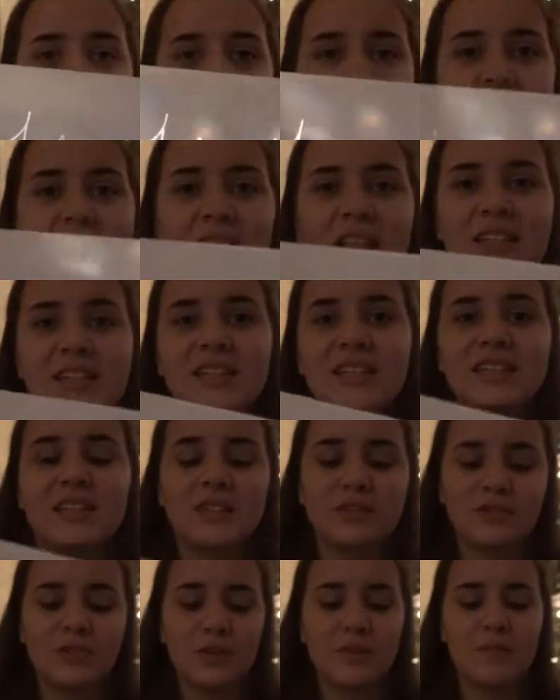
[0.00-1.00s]
palette
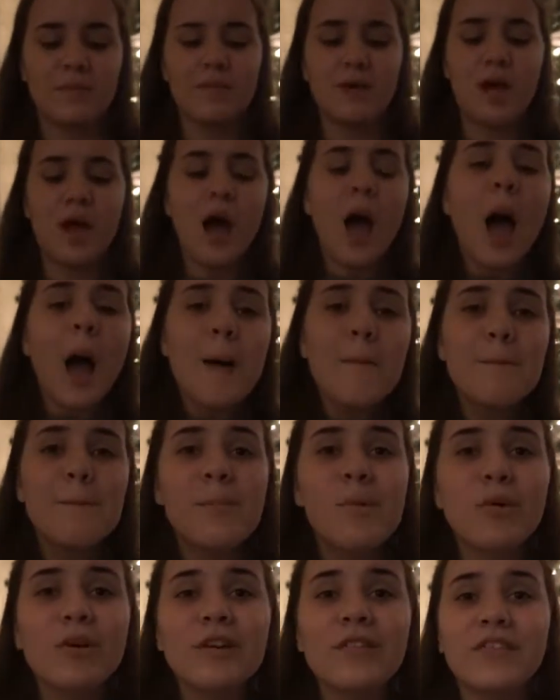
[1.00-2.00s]
from
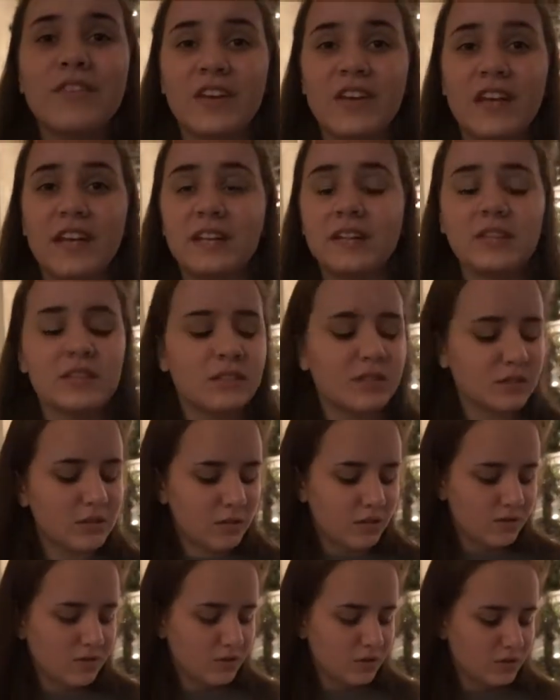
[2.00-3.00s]
Morphe. This is
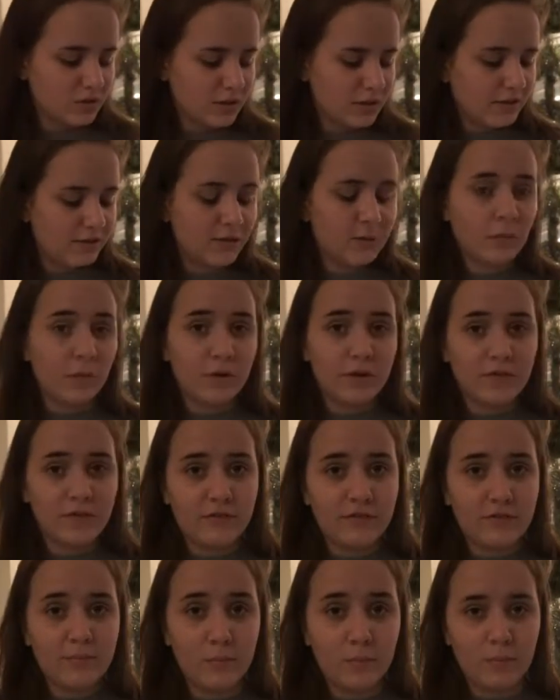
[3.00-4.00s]
the first ever
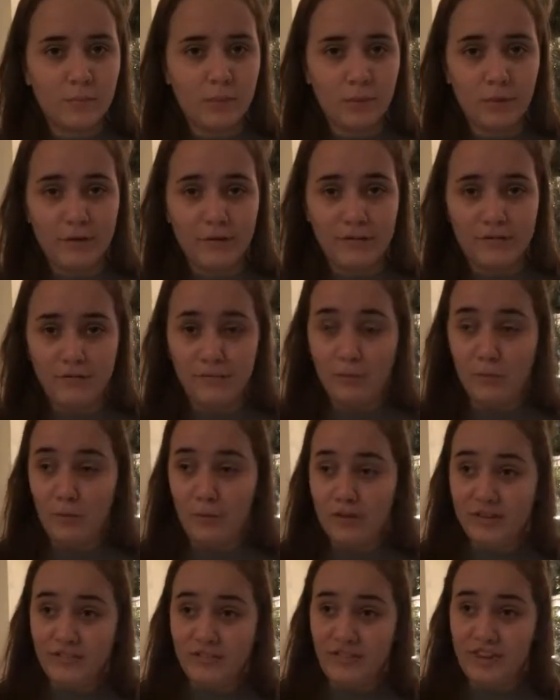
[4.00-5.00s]

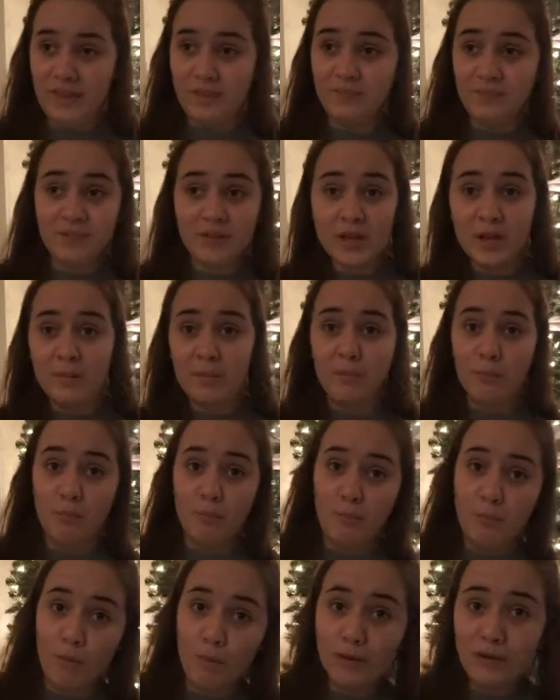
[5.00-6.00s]

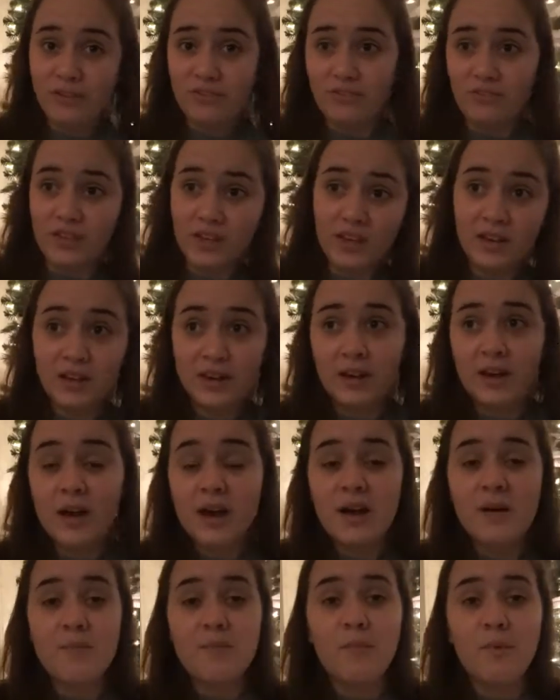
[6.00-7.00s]

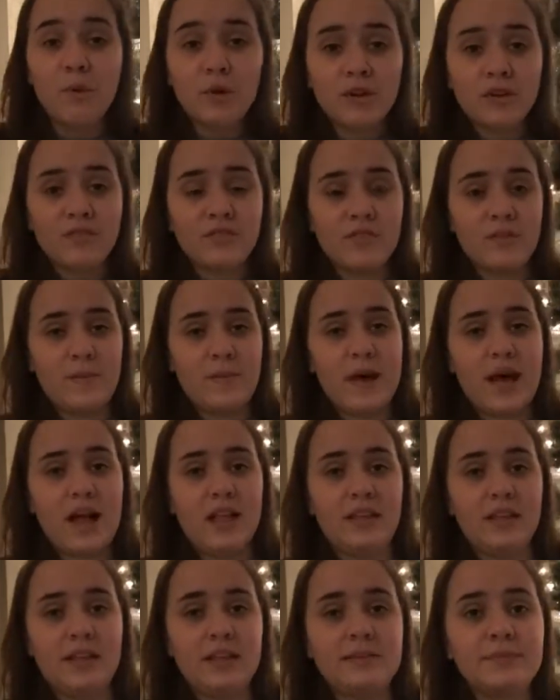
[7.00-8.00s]
Morphe
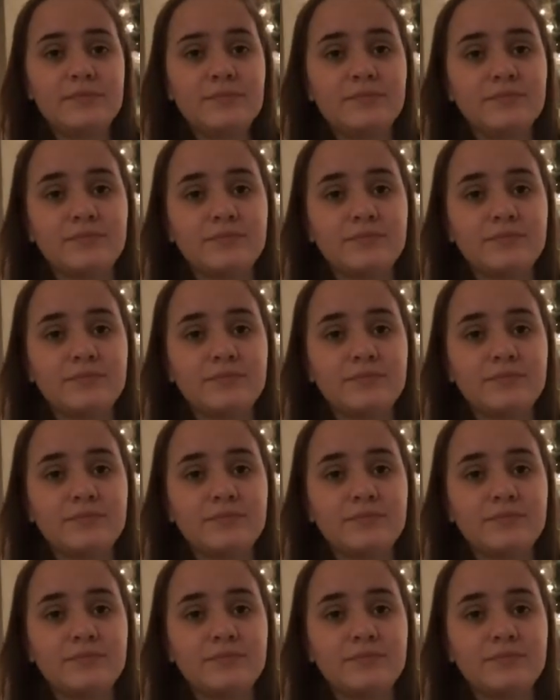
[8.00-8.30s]
palette